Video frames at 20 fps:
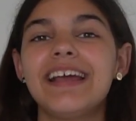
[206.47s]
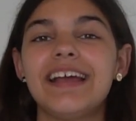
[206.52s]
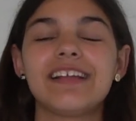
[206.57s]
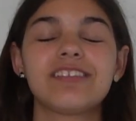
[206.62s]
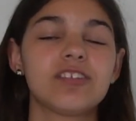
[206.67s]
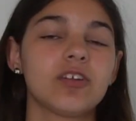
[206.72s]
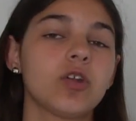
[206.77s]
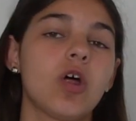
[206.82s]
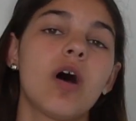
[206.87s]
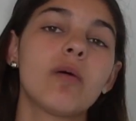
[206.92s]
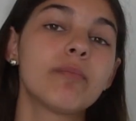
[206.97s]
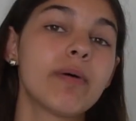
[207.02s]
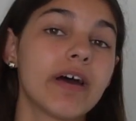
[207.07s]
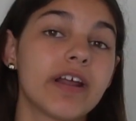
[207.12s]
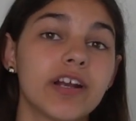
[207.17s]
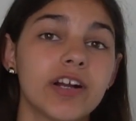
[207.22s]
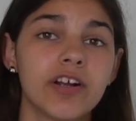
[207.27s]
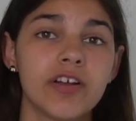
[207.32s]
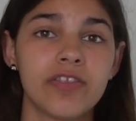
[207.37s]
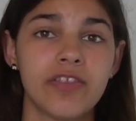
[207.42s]
It's a lot
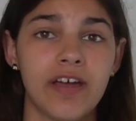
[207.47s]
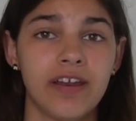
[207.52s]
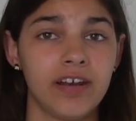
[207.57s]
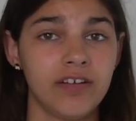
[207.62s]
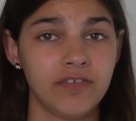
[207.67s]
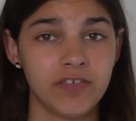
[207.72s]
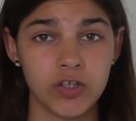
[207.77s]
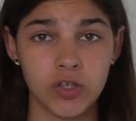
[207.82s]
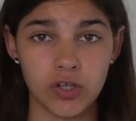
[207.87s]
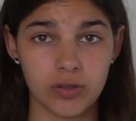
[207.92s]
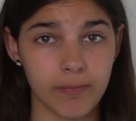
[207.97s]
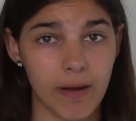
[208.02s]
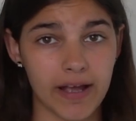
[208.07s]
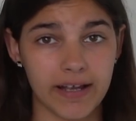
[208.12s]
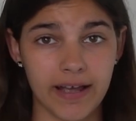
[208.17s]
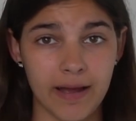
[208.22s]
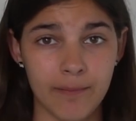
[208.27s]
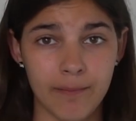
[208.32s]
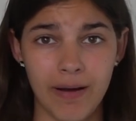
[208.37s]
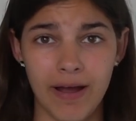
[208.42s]
better than if you look back at